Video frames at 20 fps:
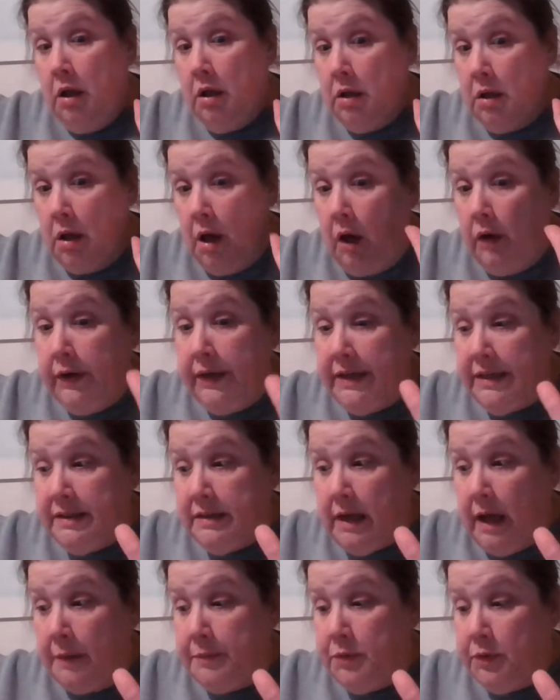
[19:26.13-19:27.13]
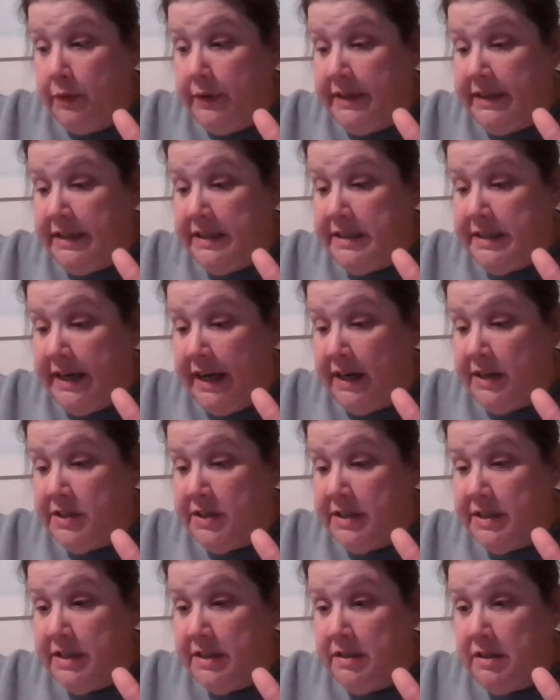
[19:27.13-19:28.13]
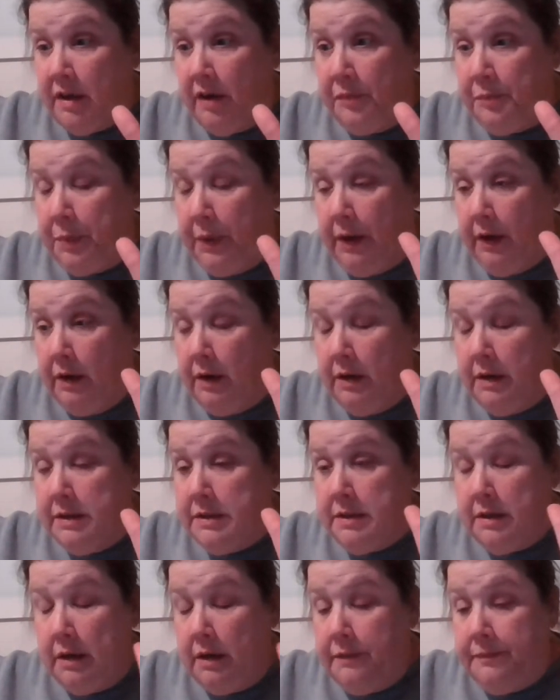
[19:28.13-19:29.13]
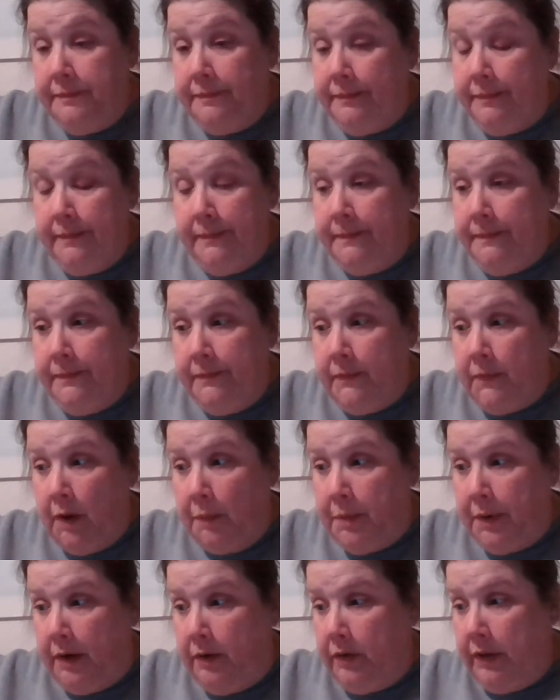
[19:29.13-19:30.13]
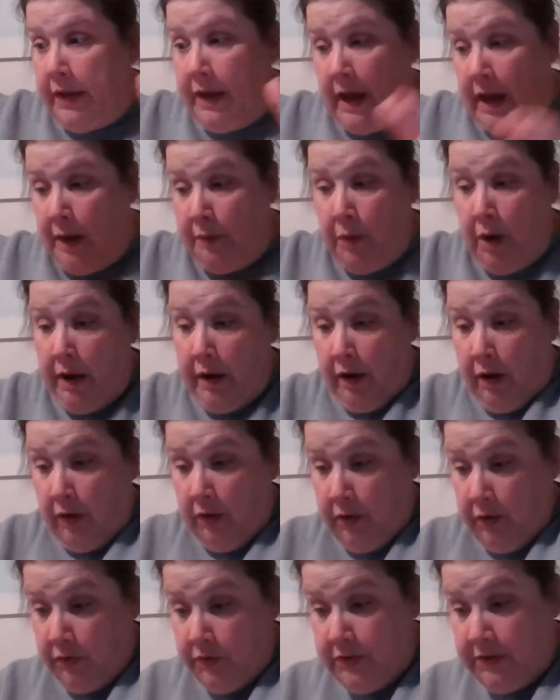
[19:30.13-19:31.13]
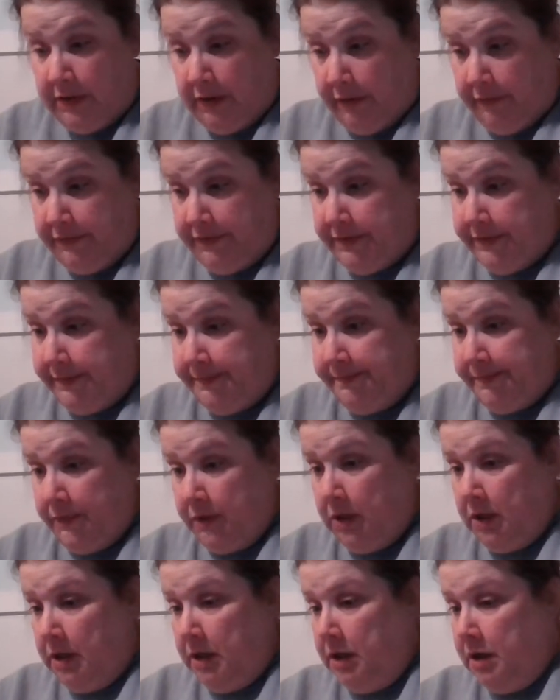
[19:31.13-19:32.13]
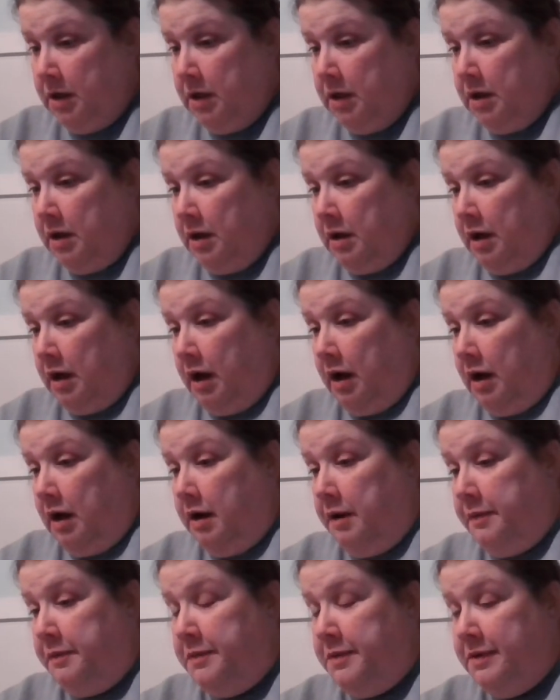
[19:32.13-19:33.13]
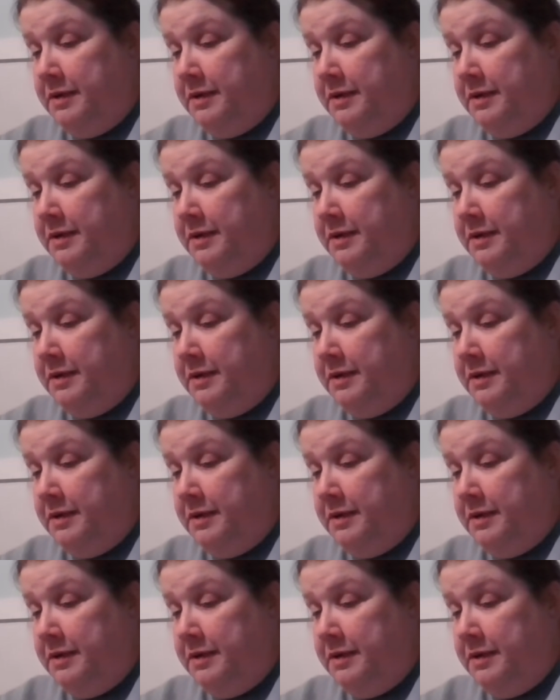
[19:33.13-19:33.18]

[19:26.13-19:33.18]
y'all need to stop doing destashes and stuff because apparently I want all your stuffs. Yeah.